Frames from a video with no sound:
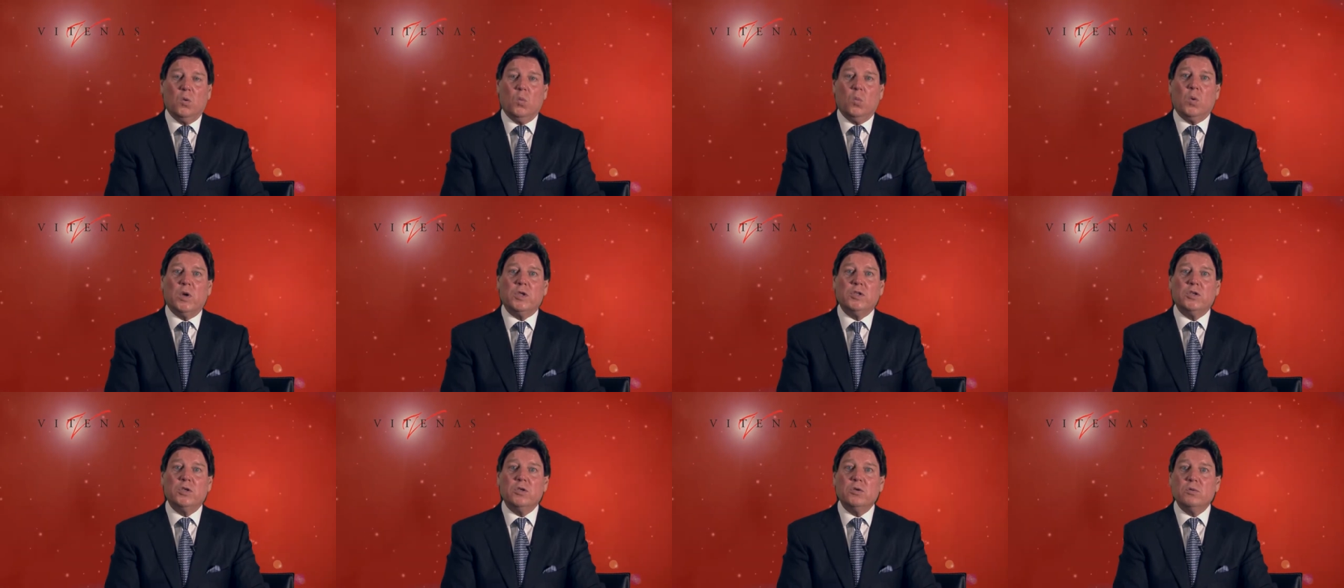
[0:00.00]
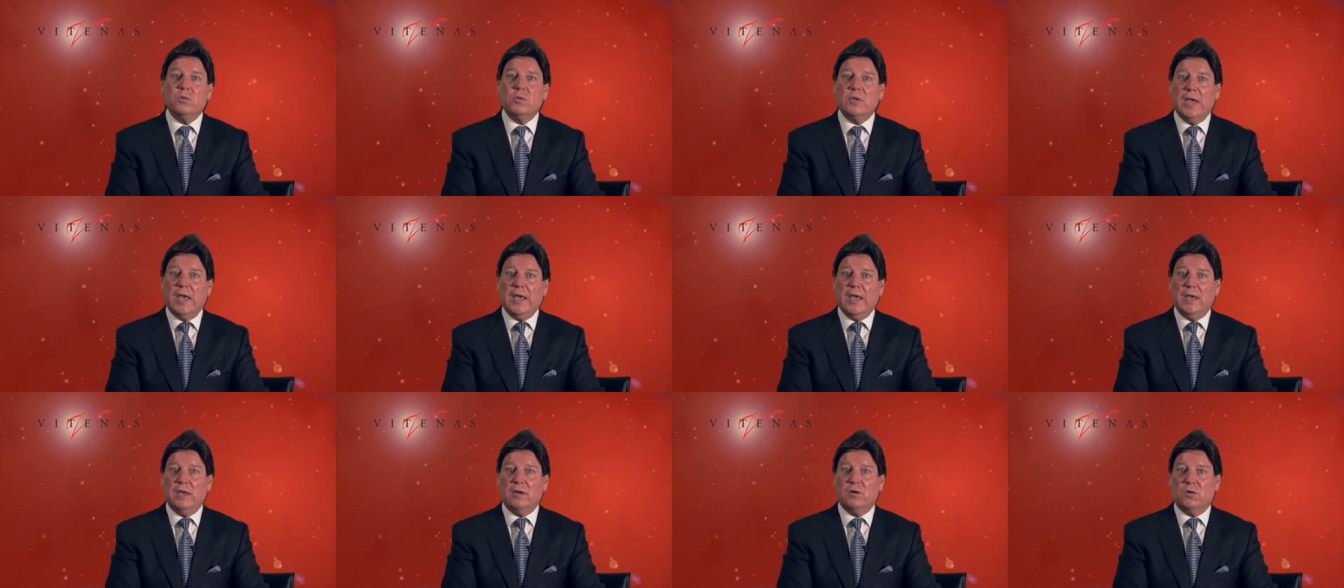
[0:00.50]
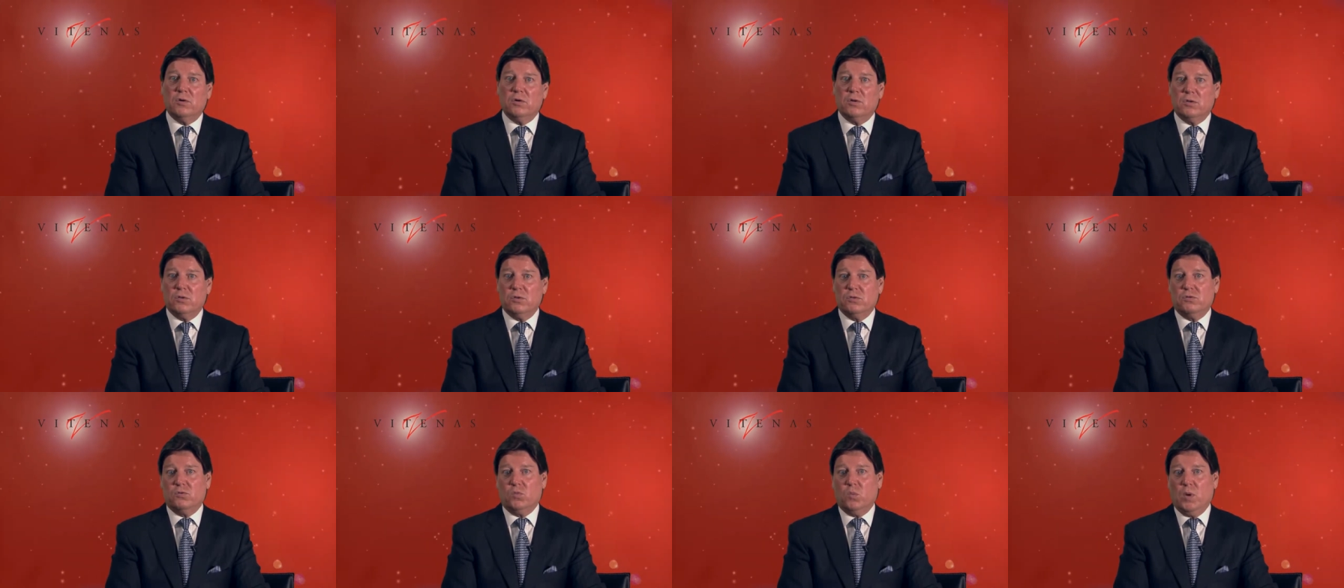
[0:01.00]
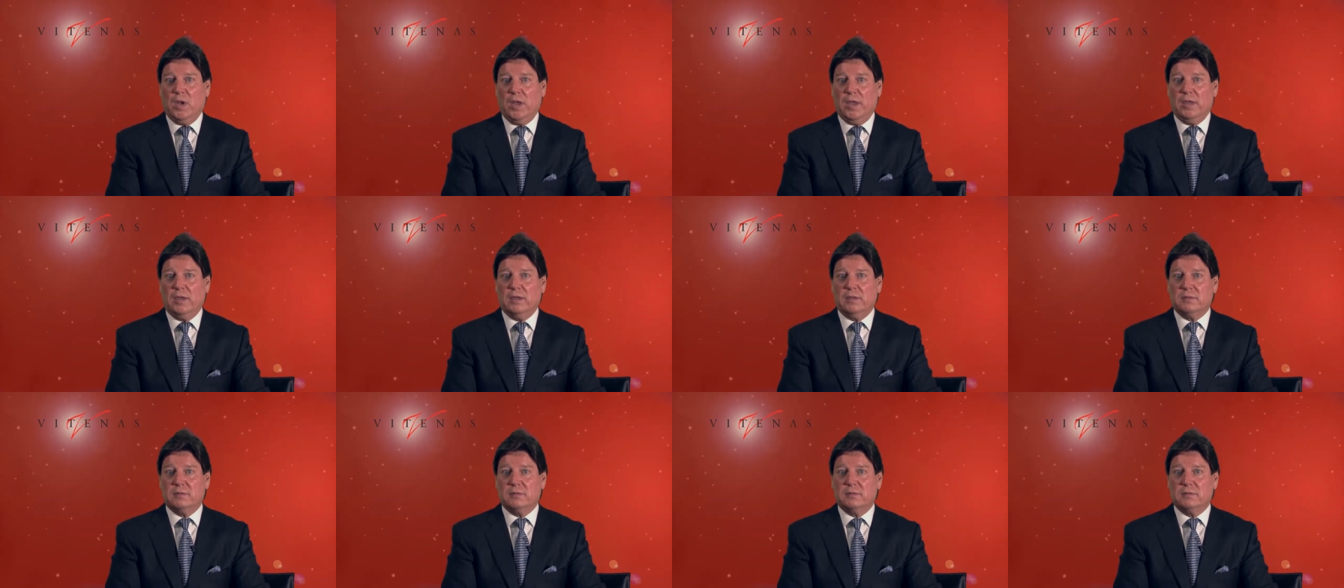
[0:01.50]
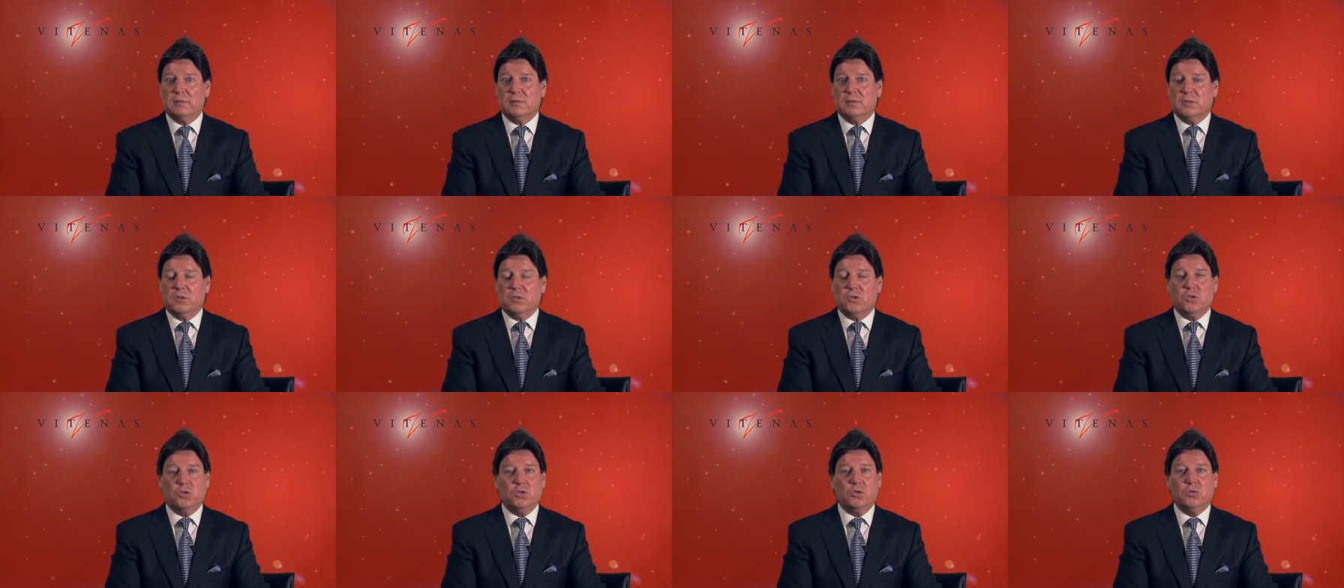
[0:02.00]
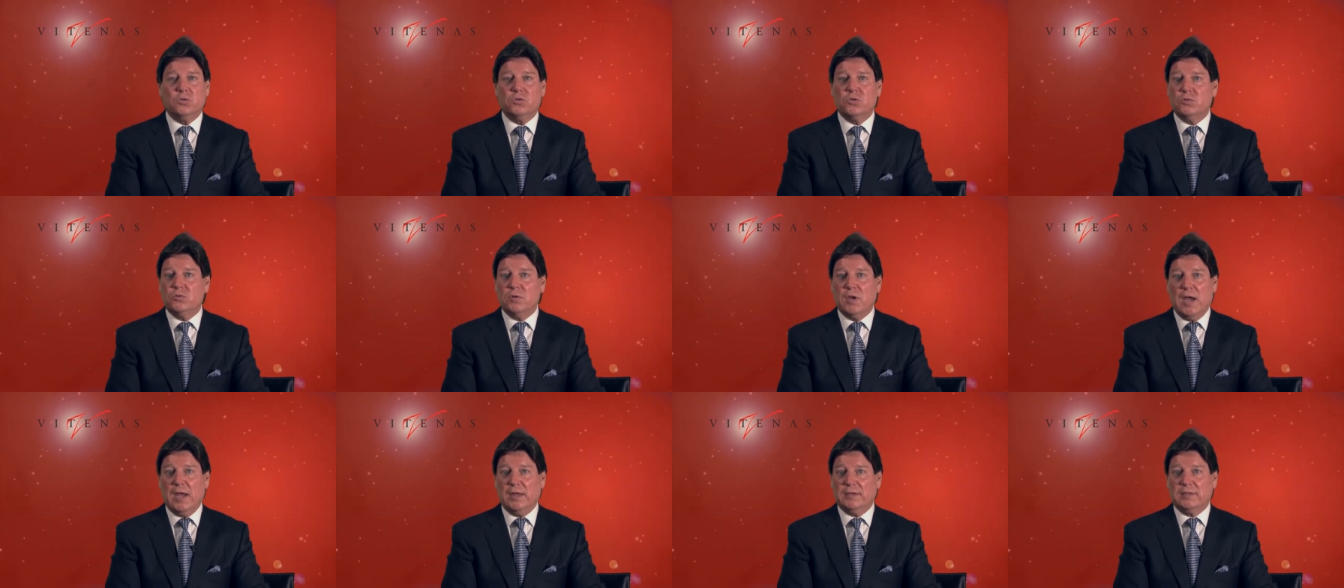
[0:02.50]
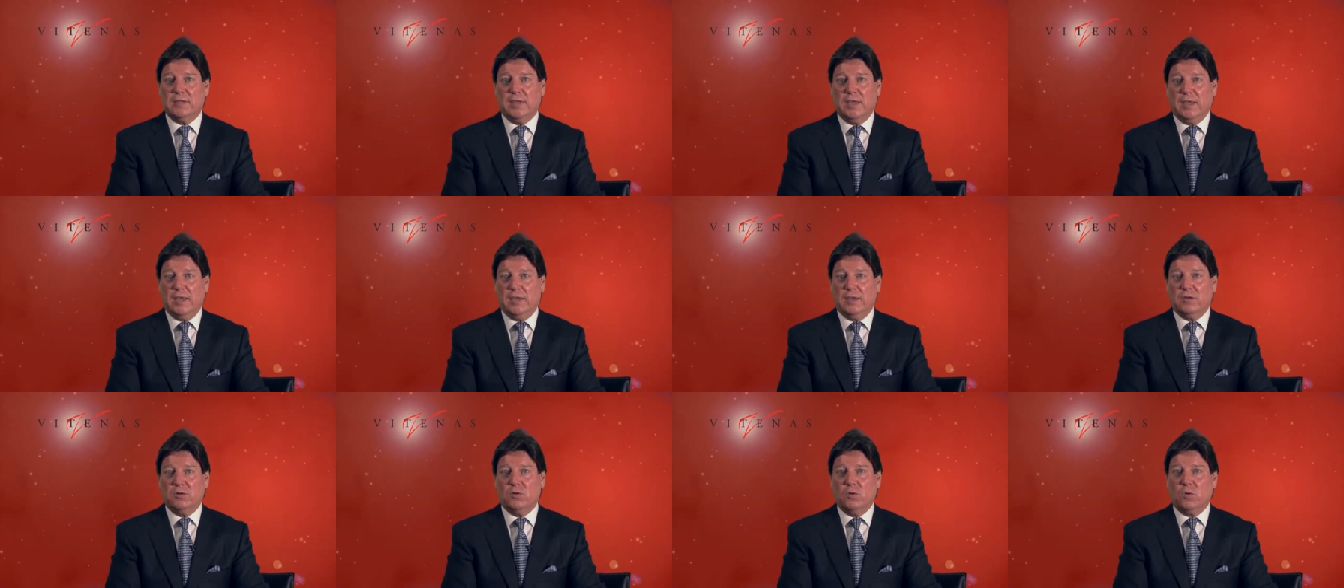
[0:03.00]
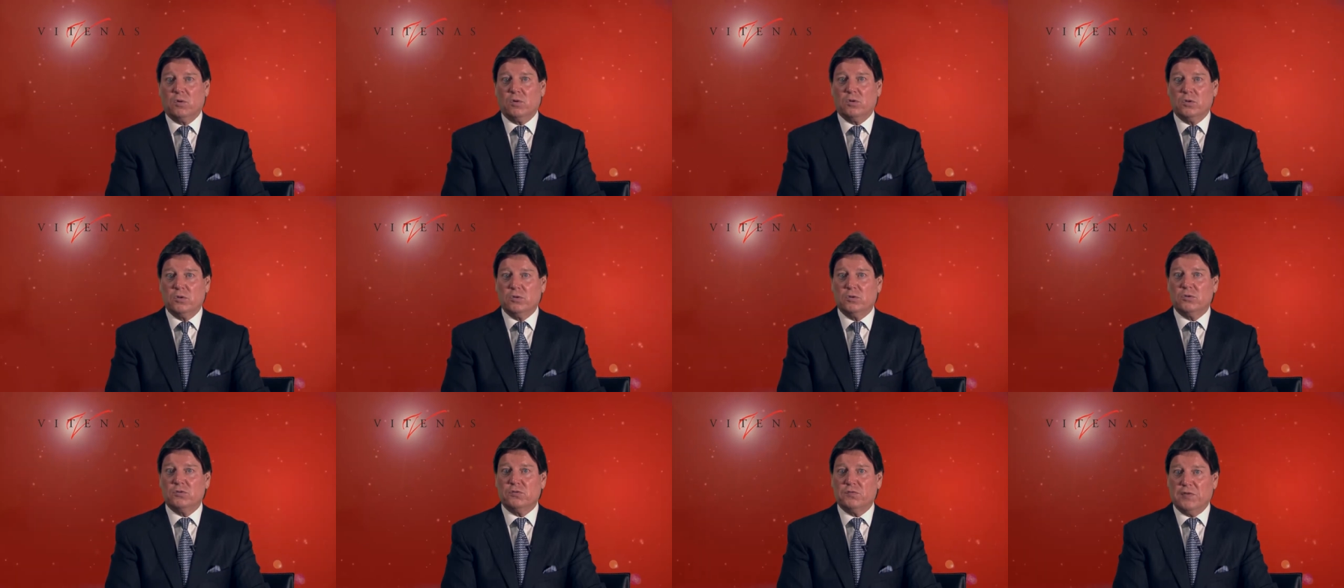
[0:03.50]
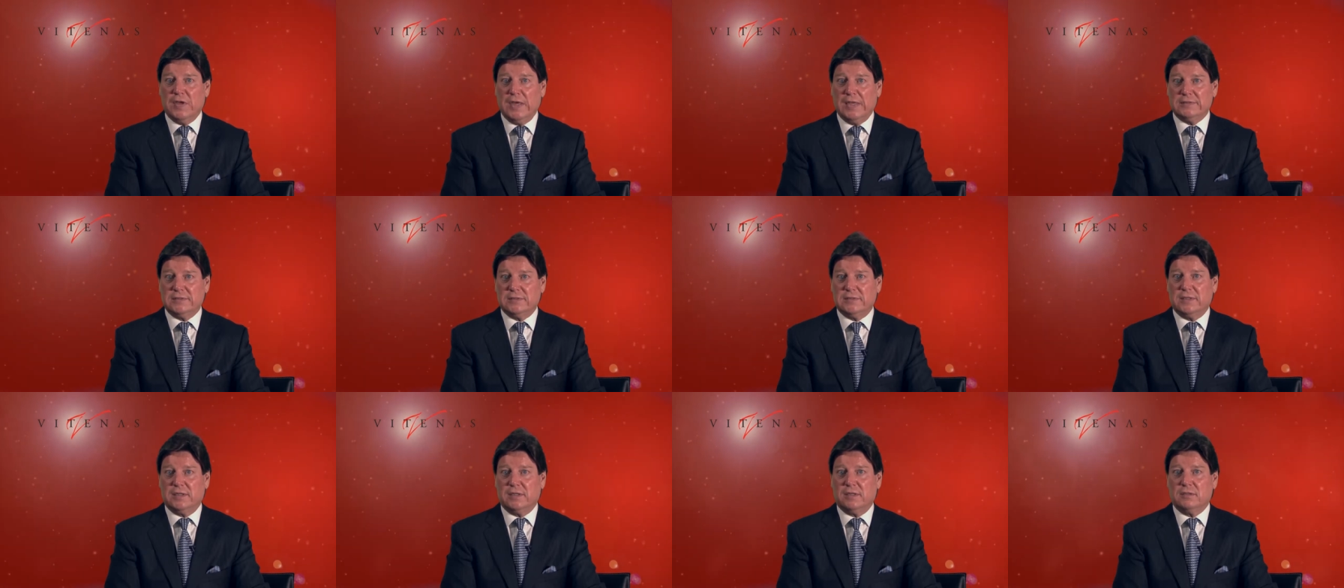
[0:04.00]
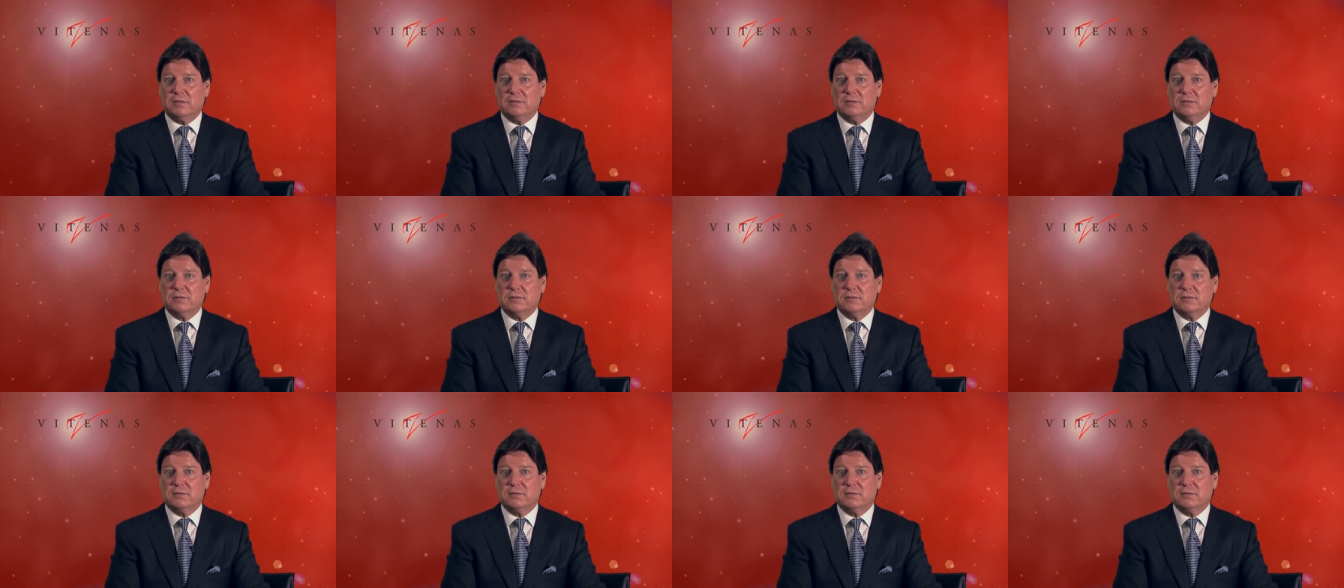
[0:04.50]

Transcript: When you gain or lose weight, you do not gain or lose fat cells.